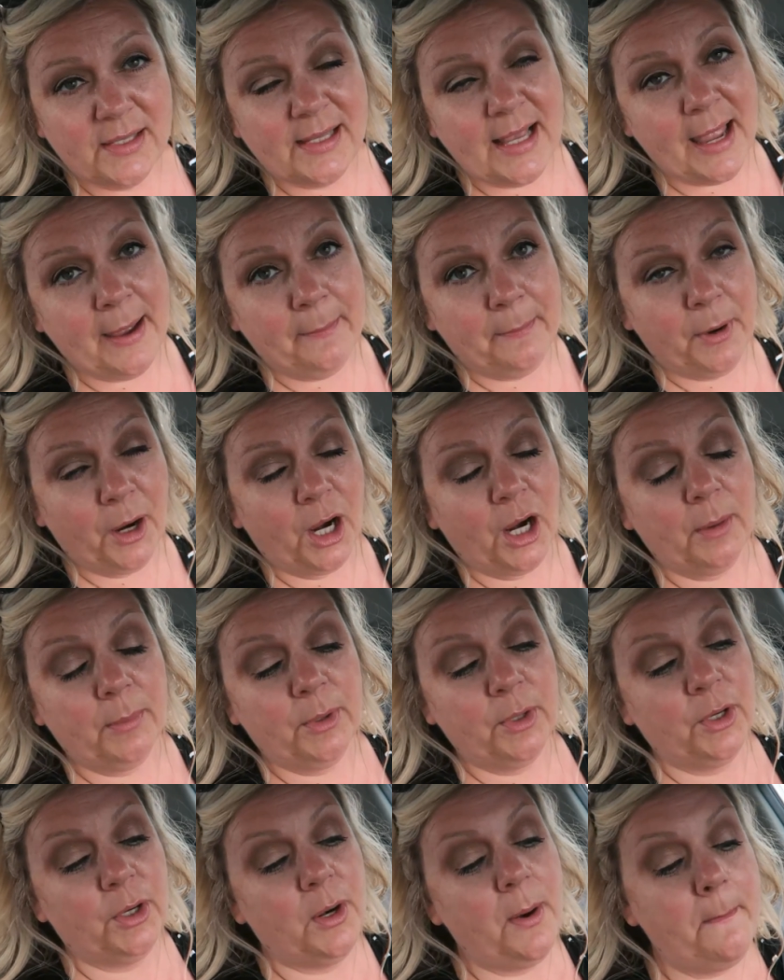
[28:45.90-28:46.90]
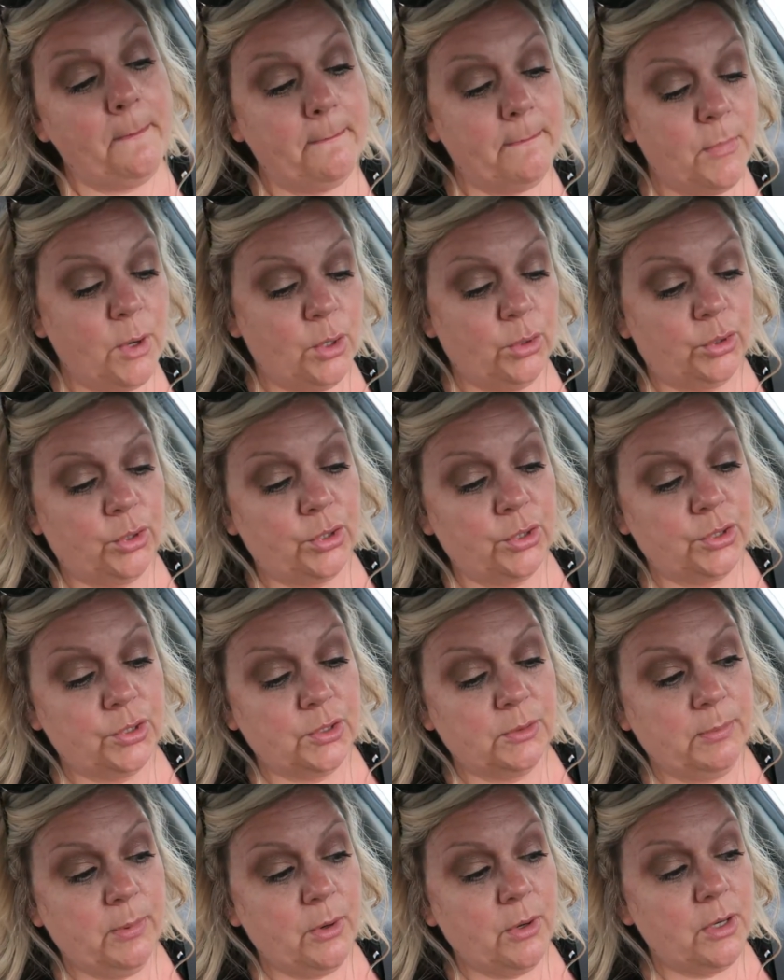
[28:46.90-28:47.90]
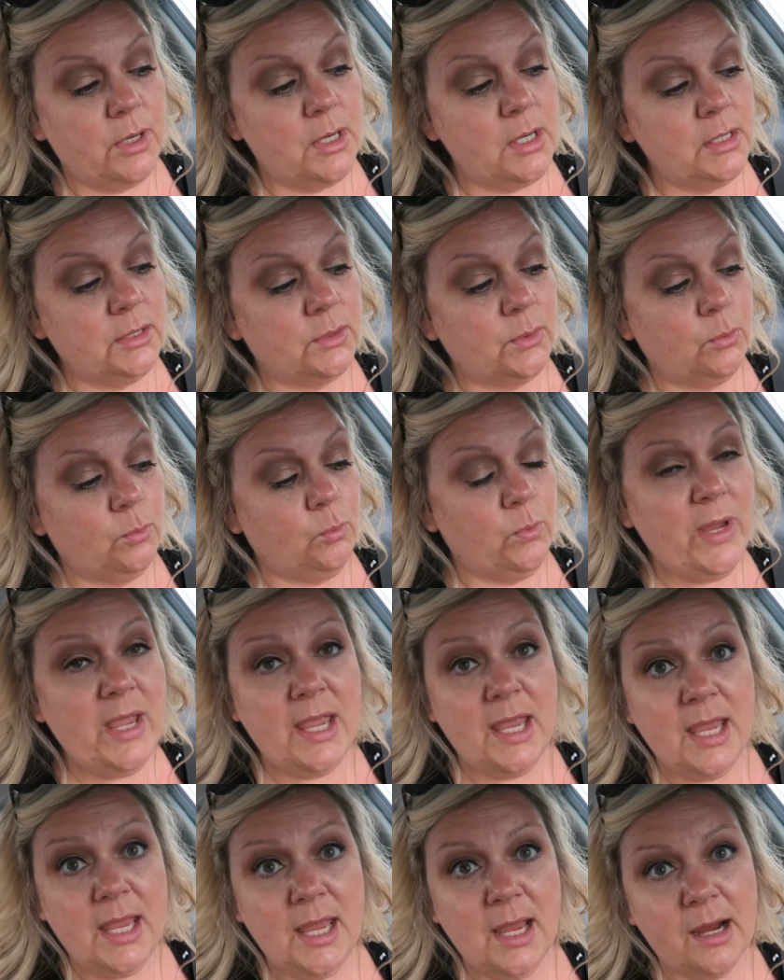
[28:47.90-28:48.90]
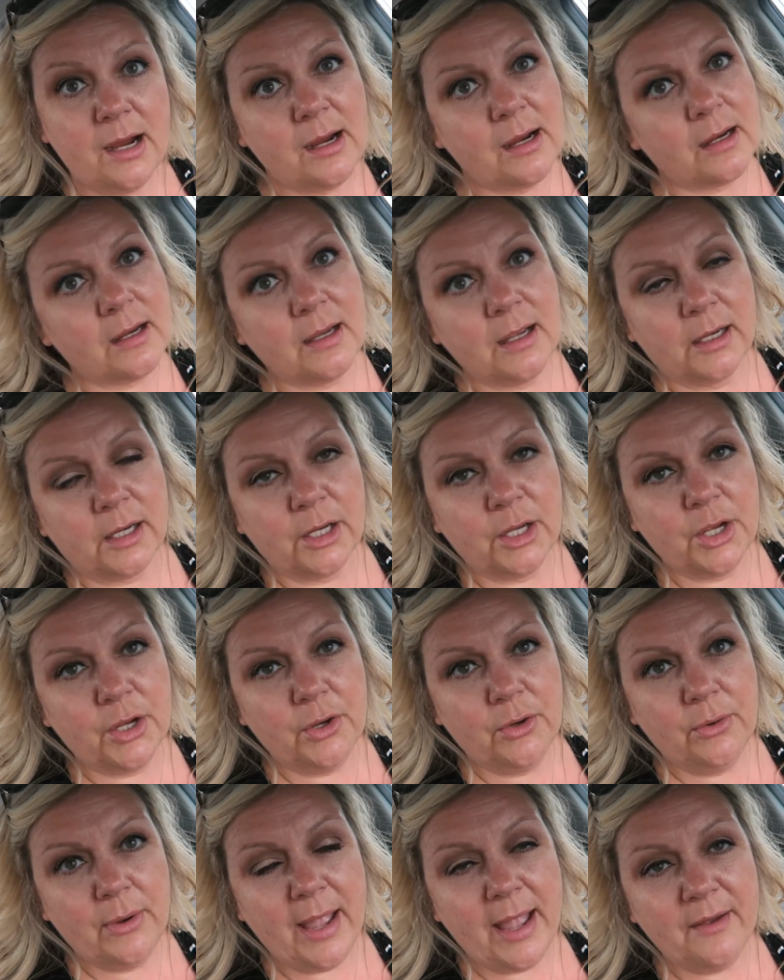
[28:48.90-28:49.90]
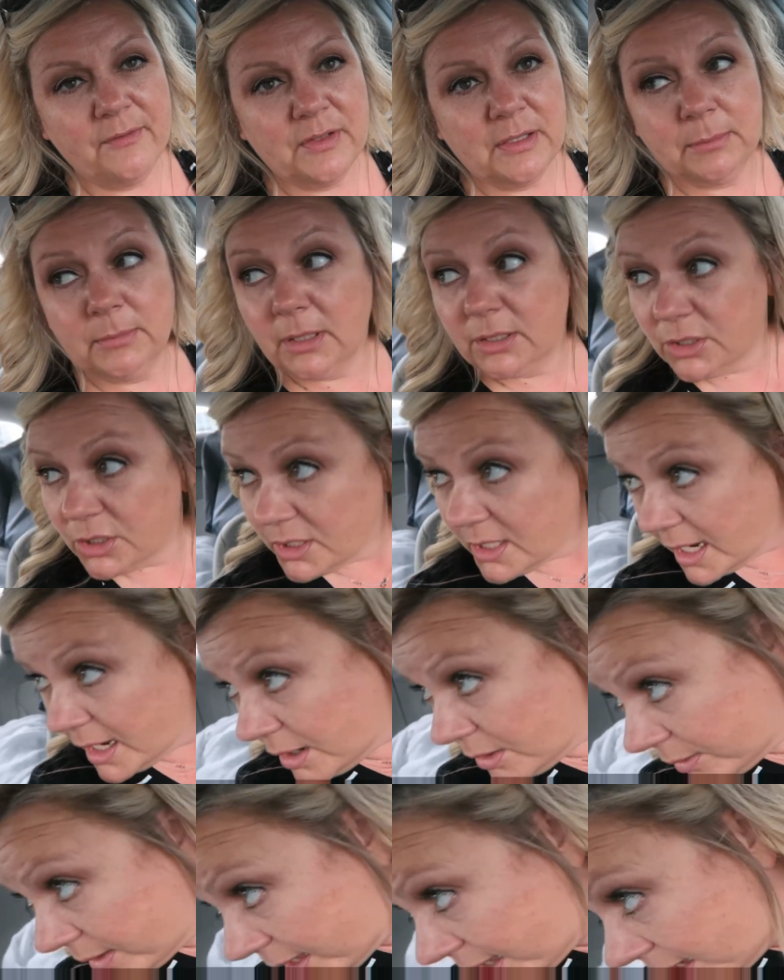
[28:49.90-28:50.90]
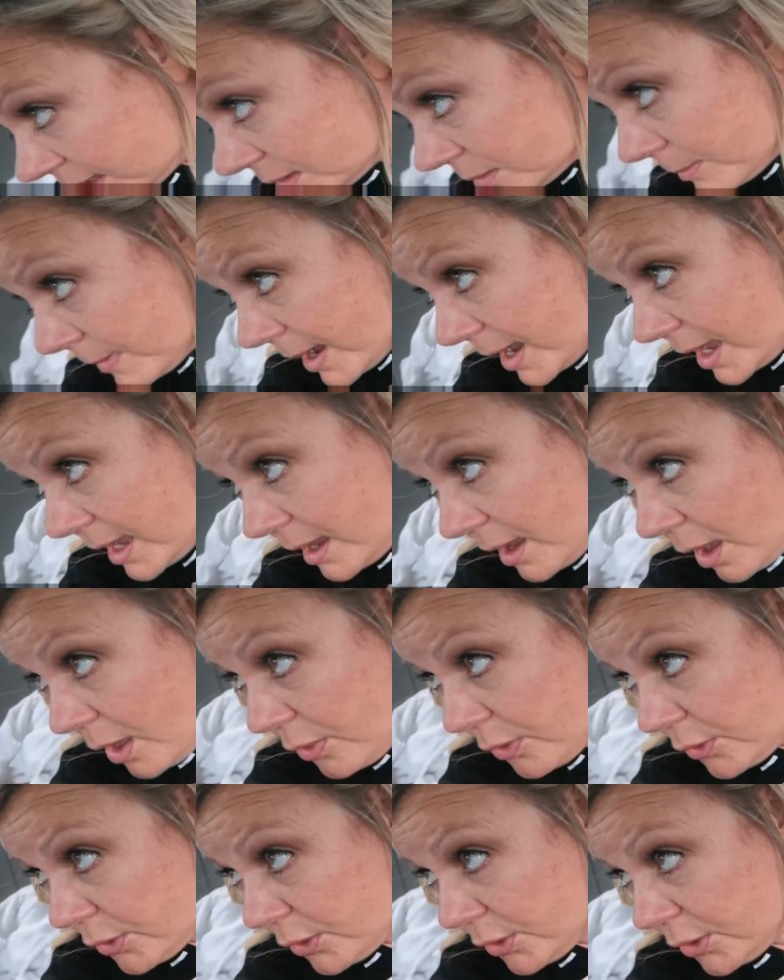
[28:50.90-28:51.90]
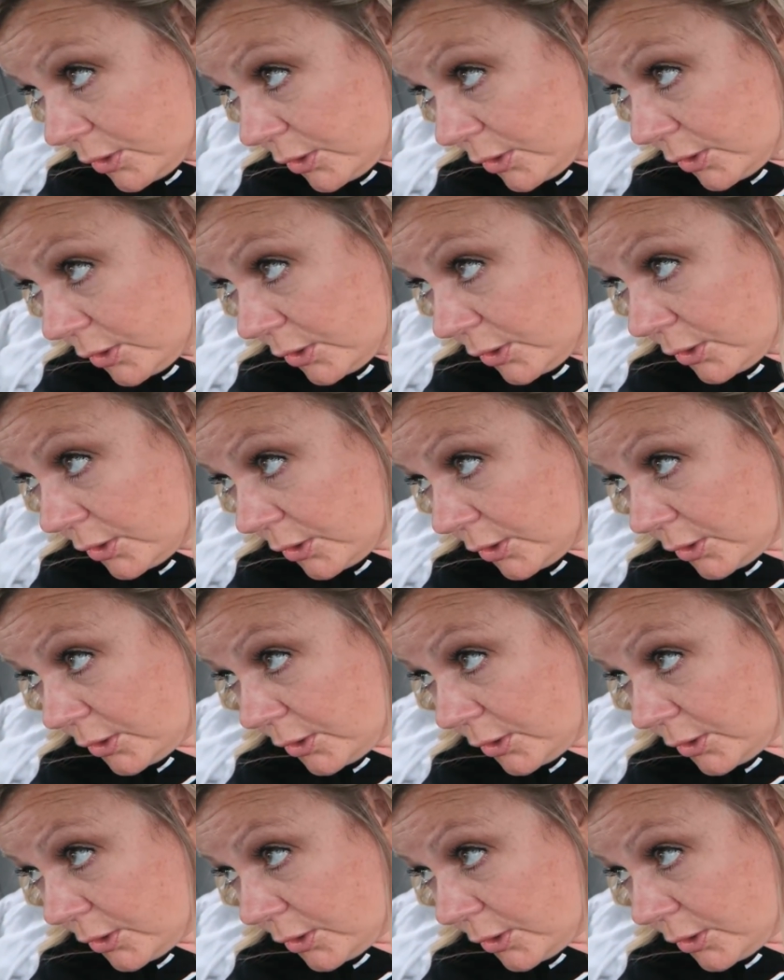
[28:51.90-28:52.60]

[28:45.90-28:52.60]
us at Barber Motorsports. We are gonna go have some lunch now and my other,